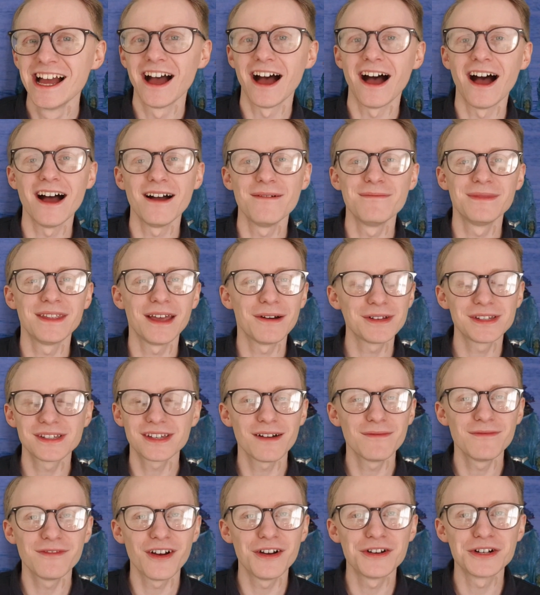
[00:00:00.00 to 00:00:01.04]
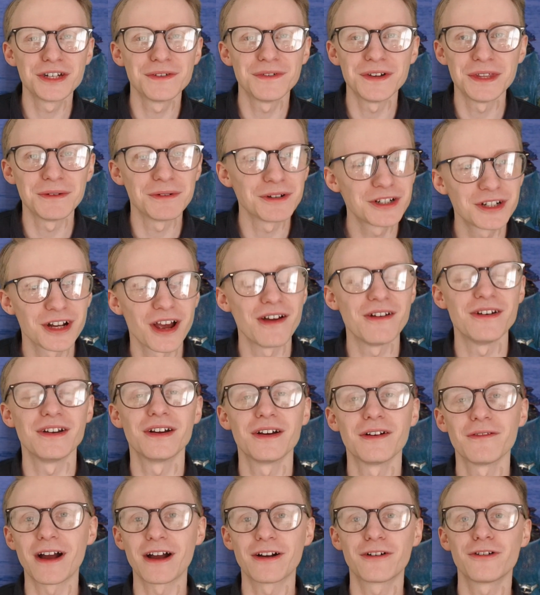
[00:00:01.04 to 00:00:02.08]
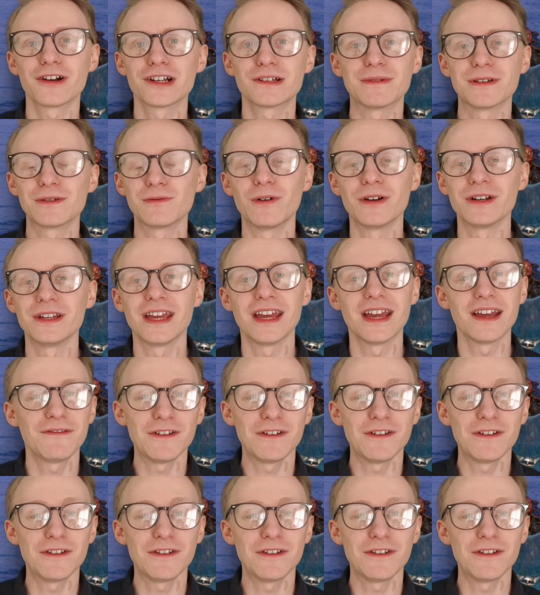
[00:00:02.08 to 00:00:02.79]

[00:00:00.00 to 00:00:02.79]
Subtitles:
There was some version of it that was shown around Christmas one year.